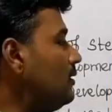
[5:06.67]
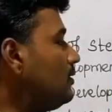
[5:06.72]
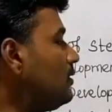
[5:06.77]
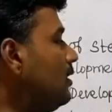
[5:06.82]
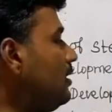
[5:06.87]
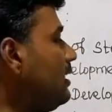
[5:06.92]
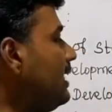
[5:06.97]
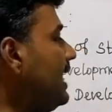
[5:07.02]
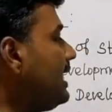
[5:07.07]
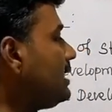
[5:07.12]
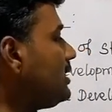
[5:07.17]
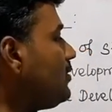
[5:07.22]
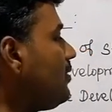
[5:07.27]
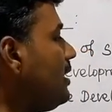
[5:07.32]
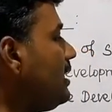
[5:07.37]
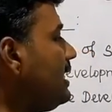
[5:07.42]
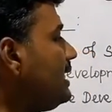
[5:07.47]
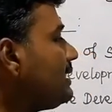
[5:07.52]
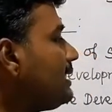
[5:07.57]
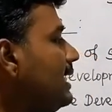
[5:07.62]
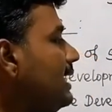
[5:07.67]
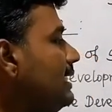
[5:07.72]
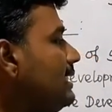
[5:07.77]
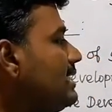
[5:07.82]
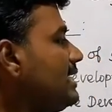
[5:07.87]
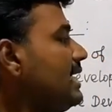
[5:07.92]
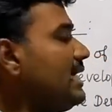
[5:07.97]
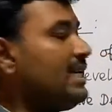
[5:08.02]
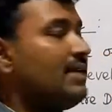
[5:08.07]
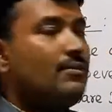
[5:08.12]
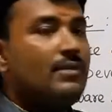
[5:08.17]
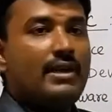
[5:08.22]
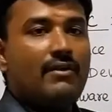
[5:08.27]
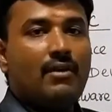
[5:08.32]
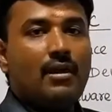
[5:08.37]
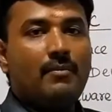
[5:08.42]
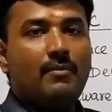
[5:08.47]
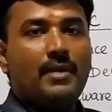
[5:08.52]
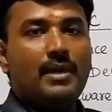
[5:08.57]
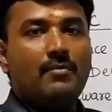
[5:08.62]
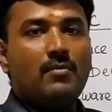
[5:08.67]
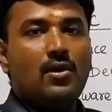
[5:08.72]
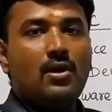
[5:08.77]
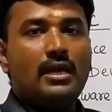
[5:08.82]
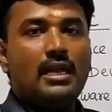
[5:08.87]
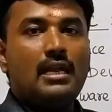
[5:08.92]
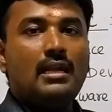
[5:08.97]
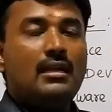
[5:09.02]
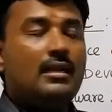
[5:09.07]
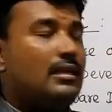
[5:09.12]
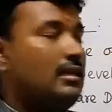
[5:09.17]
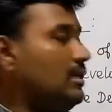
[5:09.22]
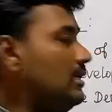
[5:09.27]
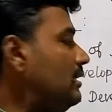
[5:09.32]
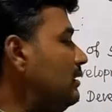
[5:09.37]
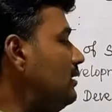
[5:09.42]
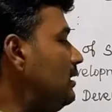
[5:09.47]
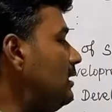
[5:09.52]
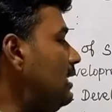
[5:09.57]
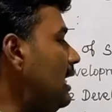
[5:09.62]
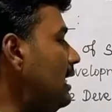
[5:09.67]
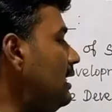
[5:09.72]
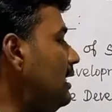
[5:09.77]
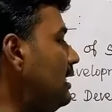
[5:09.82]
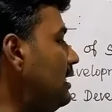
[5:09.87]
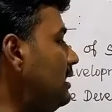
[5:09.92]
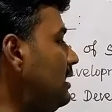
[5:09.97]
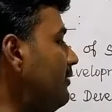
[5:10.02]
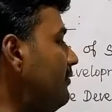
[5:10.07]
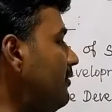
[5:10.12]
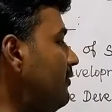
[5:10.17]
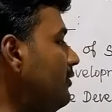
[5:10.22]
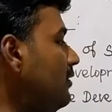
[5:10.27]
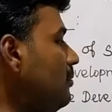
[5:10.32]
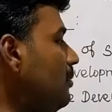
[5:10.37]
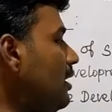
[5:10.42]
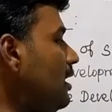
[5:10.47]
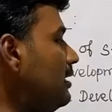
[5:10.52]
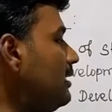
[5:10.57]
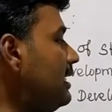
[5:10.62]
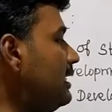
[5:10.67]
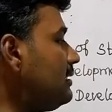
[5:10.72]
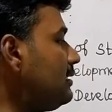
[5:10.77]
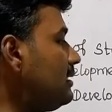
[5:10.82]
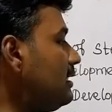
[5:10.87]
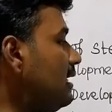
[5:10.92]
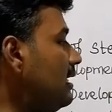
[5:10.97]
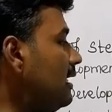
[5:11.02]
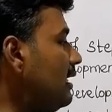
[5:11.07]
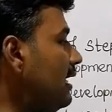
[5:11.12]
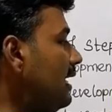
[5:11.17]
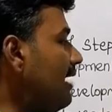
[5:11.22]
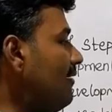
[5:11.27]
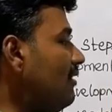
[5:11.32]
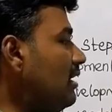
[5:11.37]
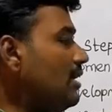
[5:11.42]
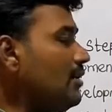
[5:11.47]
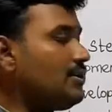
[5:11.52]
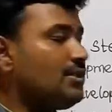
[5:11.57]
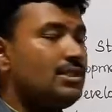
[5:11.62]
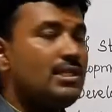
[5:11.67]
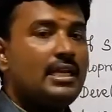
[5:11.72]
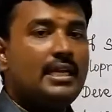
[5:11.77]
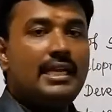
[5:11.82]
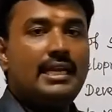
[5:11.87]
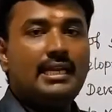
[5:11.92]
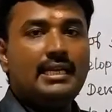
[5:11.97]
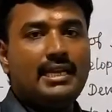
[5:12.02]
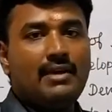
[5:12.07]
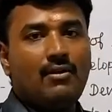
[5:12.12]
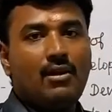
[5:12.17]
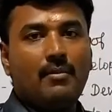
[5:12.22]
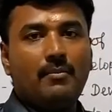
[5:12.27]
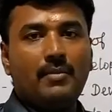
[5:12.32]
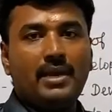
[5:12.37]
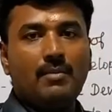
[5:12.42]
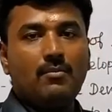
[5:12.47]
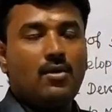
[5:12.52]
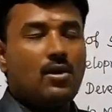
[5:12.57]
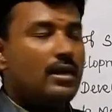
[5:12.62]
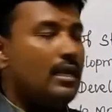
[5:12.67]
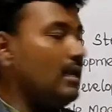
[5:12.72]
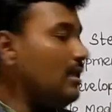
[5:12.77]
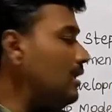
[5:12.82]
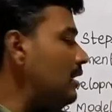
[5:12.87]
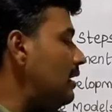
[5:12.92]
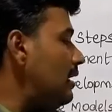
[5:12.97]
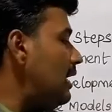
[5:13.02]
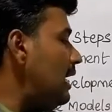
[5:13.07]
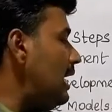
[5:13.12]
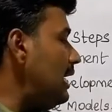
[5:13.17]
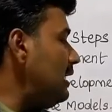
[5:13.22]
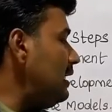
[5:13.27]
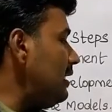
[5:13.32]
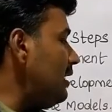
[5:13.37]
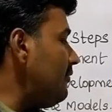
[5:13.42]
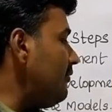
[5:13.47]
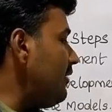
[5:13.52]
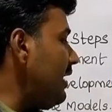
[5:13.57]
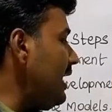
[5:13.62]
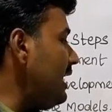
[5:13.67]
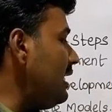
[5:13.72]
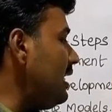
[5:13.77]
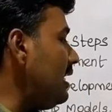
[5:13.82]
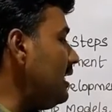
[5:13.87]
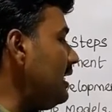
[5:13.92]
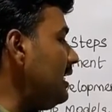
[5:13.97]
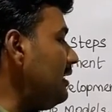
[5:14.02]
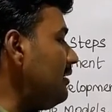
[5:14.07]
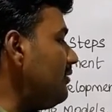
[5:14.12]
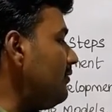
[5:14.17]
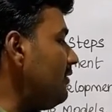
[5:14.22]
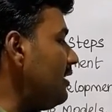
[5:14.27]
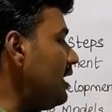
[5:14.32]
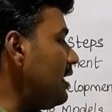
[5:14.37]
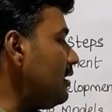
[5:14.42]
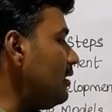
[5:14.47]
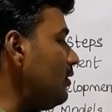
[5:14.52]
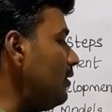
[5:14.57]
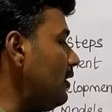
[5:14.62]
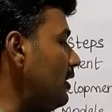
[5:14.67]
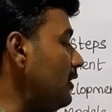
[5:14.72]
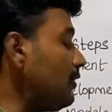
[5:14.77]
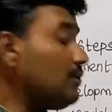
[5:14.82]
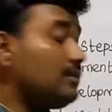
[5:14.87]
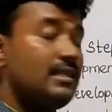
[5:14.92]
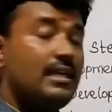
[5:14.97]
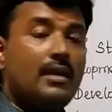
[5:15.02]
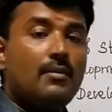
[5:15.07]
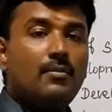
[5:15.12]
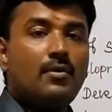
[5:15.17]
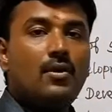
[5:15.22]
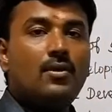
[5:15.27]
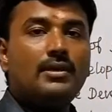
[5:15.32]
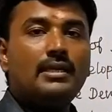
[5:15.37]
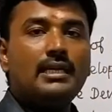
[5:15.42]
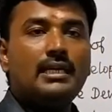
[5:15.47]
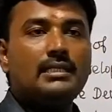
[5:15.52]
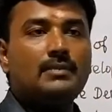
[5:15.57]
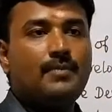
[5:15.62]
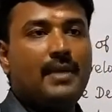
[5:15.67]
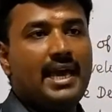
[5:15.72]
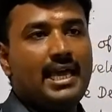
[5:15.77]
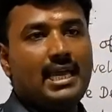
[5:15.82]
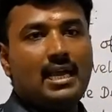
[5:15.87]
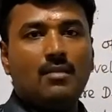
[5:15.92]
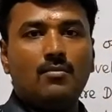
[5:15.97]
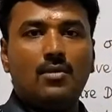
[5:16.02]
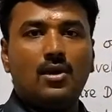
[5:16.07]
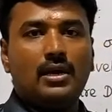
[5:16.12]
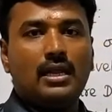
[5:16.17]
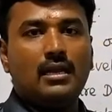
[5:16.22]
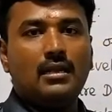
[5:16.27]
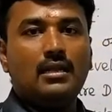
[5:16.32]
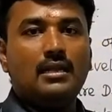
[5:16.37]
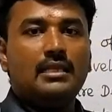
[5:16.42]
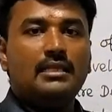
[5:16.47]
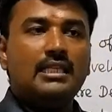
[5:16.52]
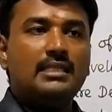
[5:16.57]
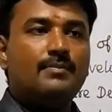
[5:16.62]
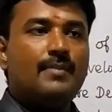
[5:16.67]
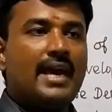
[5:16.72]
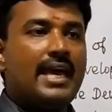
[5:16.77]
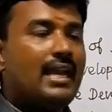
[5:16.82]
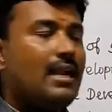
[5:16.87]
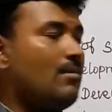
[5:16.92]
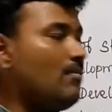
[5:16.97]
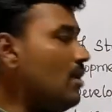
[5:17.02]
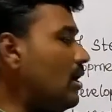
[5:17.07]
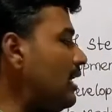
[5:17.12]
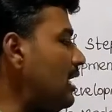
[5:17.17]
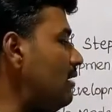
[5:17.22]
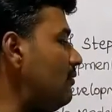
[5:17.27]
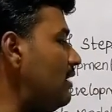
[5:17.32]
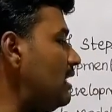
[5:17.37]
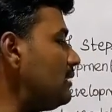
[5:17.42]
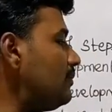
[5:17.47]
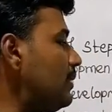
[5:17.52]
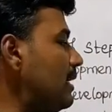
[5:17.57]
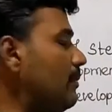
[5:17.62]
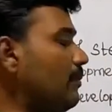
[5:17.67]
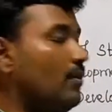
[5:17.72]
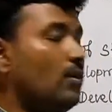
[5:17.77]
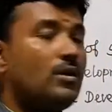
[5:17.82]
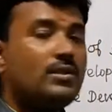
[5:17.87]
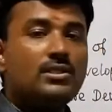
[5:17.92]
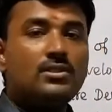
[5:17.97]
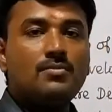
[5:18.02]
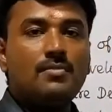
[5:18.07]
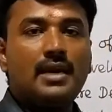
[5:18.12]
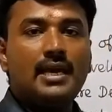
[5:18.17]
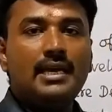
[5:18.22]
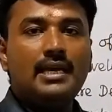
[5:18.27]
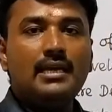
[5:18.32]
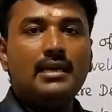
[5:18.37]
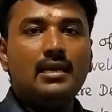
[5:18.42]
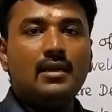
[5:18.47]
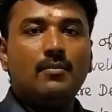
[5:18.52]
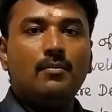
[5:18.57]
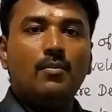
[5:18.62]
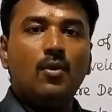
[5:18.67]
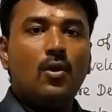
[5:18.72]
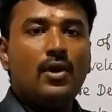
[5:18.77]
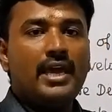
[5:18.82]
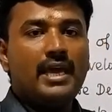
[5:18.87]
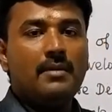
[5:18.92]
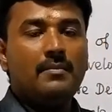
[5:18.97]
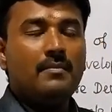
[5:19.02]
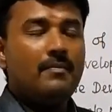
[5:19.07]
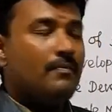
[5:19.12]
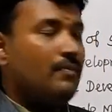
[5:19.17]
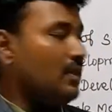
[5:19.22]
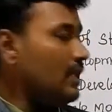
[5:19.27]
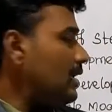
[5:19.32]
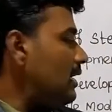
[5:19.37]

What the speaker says: So next one is Iterative Development Model, and the fifth part is Evolutionary Development Model. And finally, we are going to see about Spiral Model. The Spiral Model was proposed by Boehm.